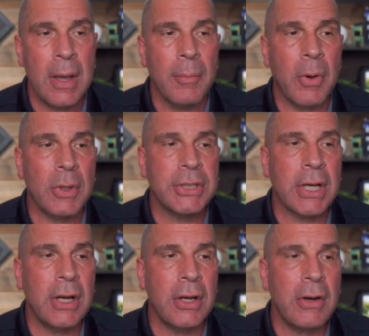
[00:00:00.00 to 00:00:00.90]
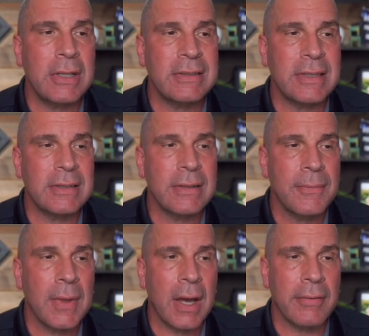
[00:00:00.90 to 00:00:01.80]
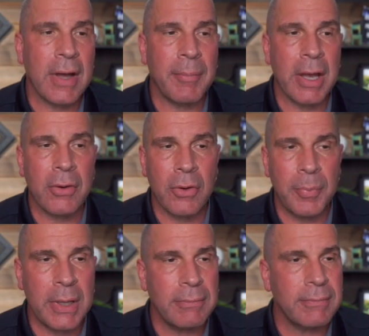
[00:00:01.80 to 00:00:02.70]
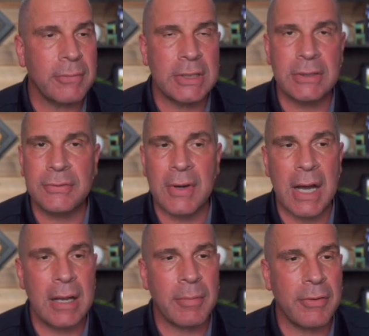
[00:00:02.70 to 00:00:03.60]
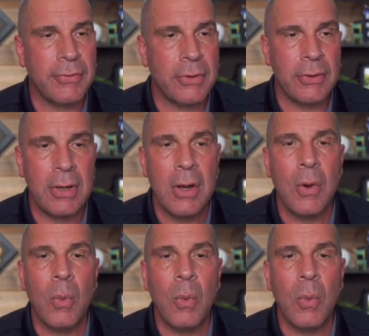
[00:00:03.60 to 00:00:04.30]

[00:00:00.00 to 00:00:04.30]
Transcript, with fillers: but what you're going to notice is I've got my grouping, which is fine, my food.